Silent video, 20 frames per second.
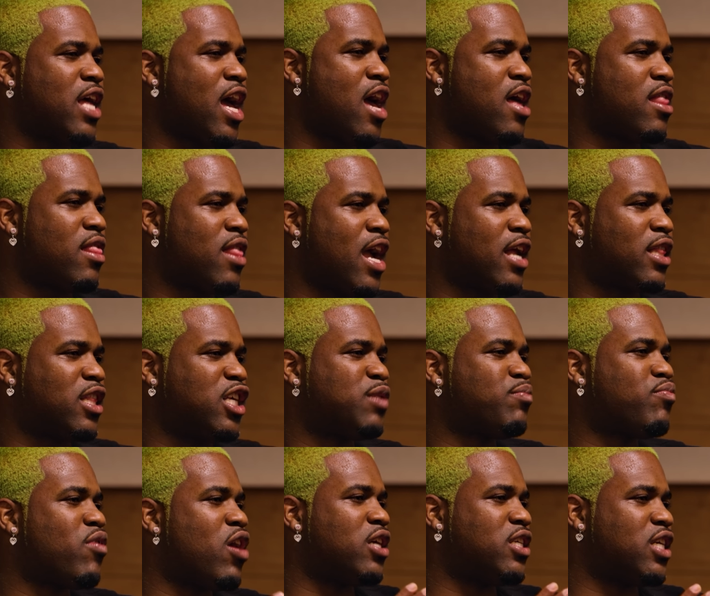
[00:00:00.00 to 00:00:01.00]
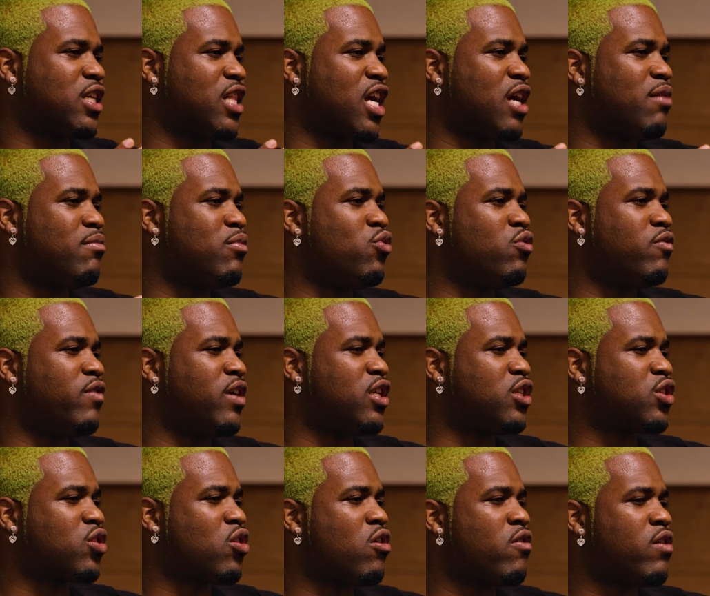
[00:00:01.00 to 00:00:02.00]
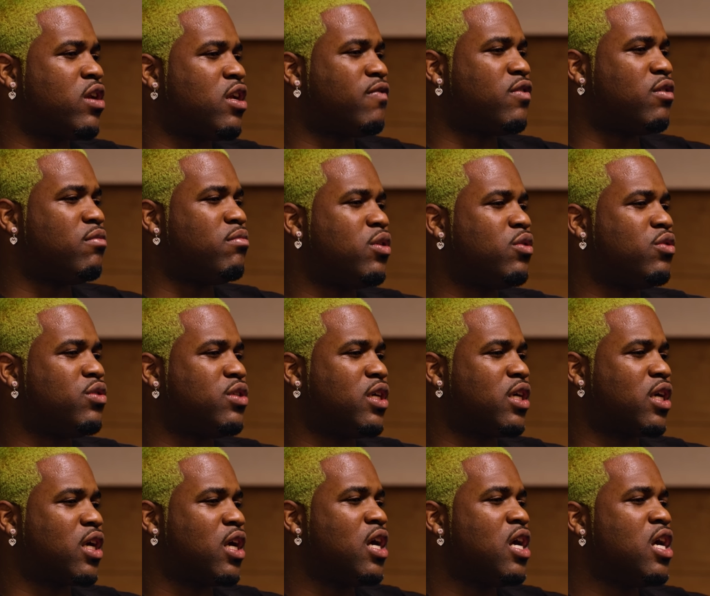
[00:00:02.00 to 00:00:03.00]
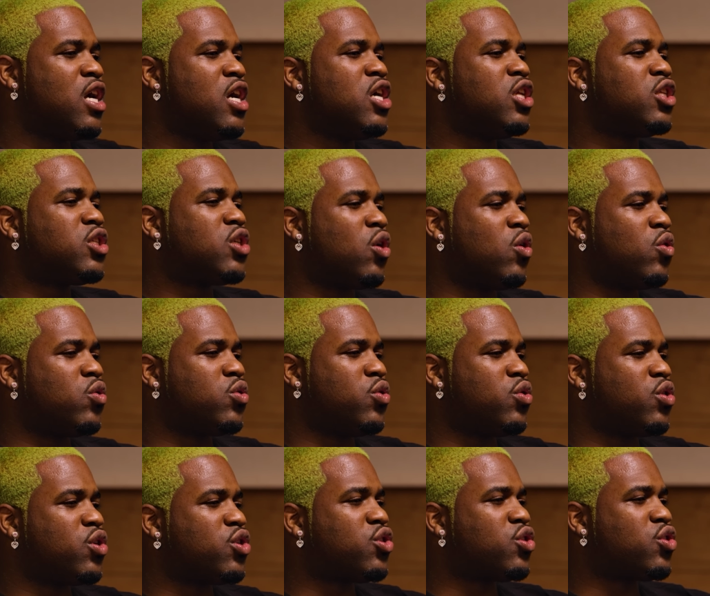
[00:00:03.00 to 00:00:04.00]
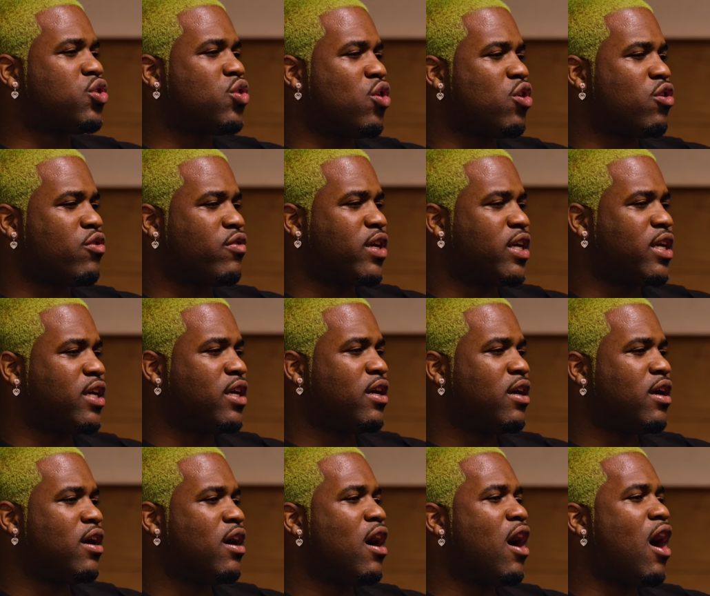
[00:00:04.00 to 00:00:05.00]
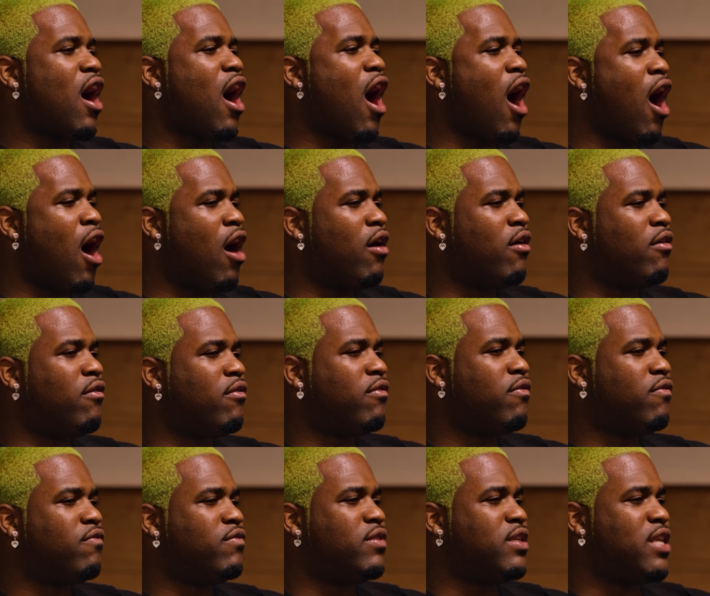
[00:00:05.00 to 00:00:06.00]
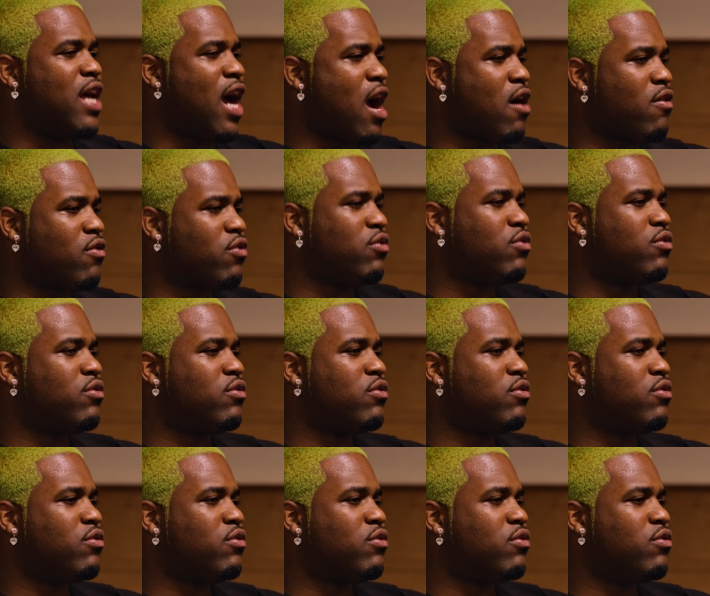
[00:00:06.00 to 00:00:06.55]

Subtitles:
at like this project like a movie. The scoring of the music told you the story of Daryl.